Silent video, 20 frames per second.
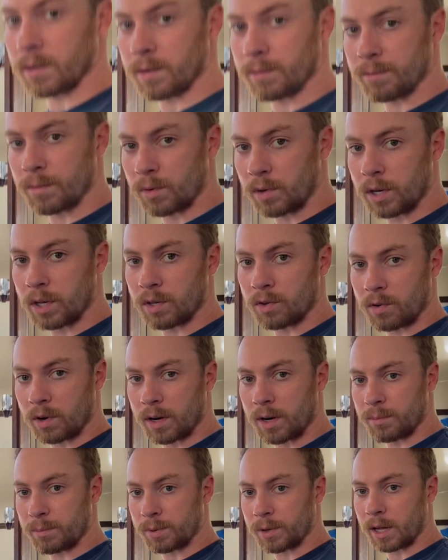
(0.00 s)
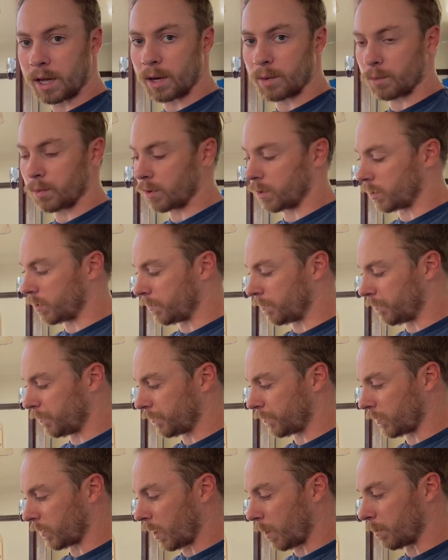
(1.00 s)
marine grade plywood,
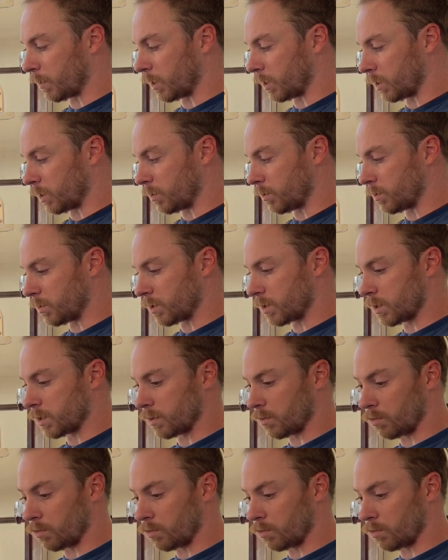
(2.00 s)
I'm going to use